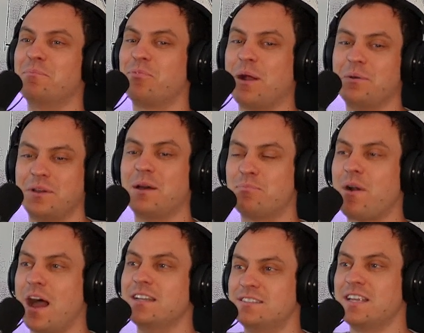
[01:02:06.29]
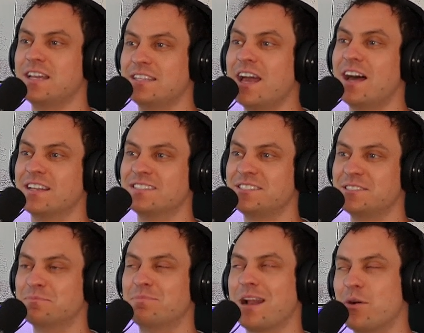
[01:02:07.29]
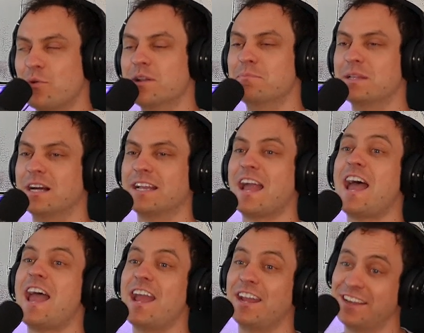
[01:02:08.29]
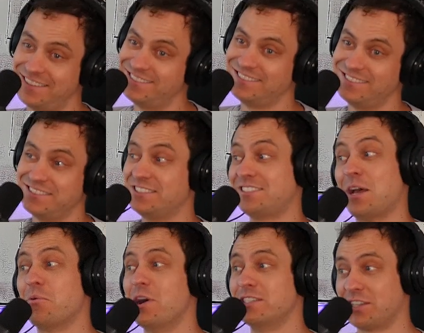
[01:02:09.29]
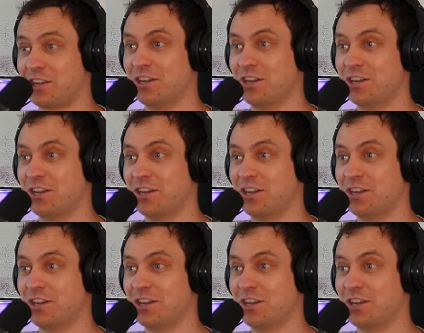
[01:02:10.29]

I'd probably, I'd, I'd say yes, but I wouldn't be like, "Hey, Taiwan's a